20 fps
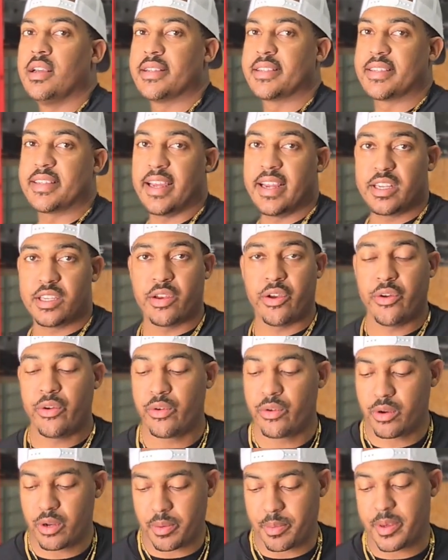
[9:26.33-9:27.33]
Stay
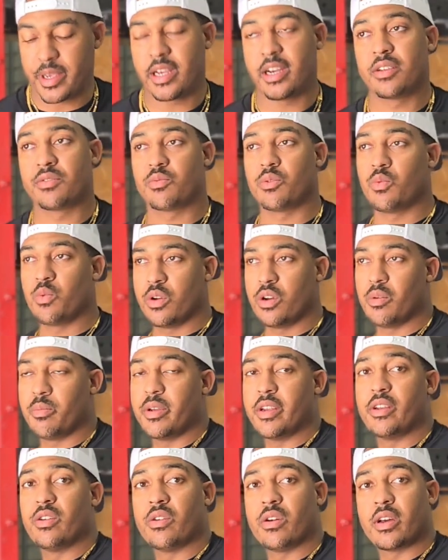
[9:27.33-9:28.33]
tuned, because we will
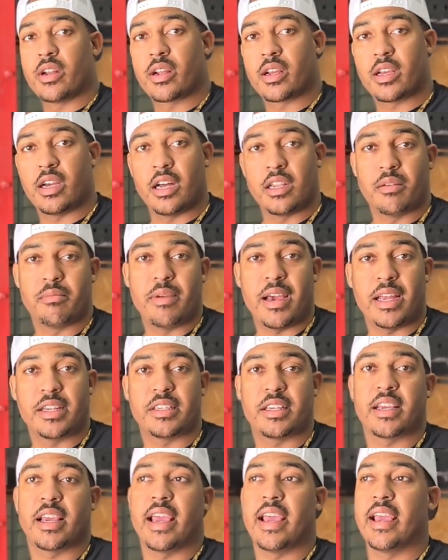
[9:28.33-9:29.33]
be doing a color
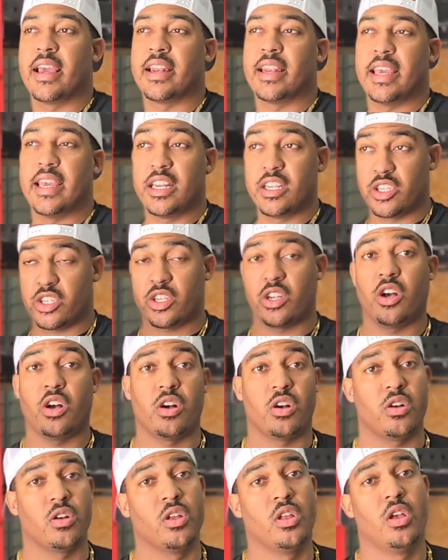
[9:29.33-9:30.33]
matching and
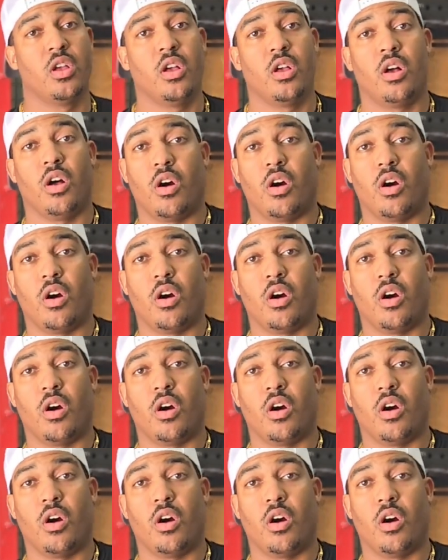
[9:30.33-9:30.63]
install